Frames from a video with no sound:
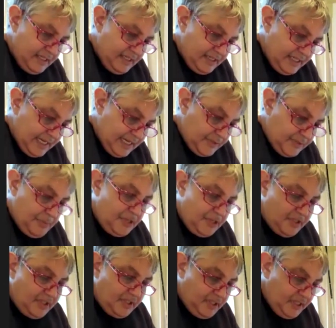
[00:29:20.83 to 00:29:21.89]
Now,
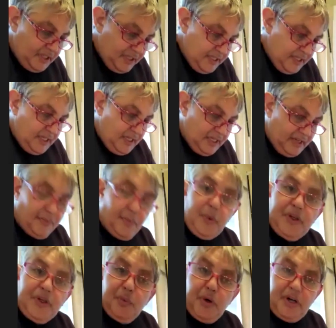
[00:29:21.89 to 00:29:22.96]
especially if when you're
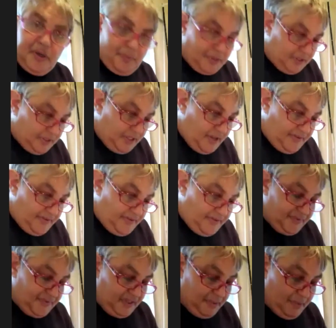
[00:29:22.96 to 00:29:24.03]
working with gloves, it
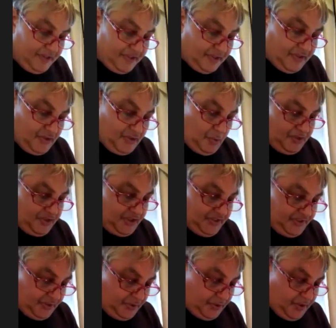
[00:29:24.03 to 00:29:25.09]
makes it so much
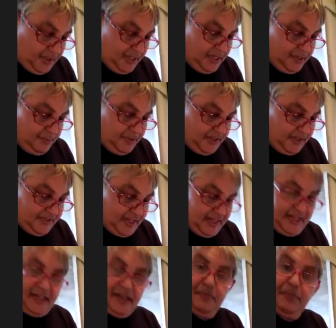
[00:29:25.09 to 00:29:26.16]
easier because I
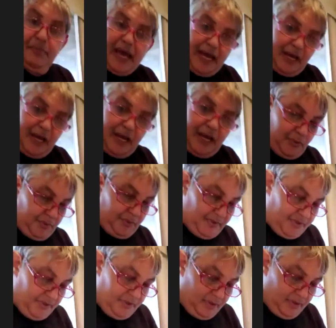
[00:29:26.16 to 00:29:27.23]
can pound
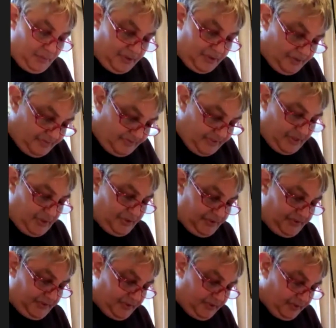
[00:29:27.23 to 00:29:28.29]
with my fingers
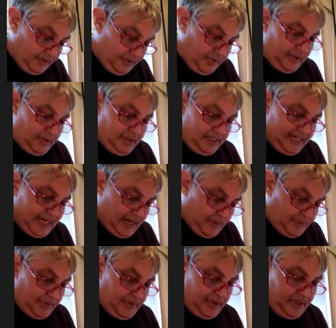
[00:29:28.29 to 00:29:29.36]
down
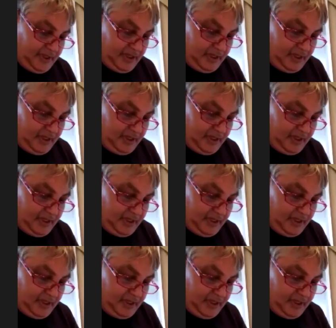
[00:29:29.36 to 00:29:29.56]
the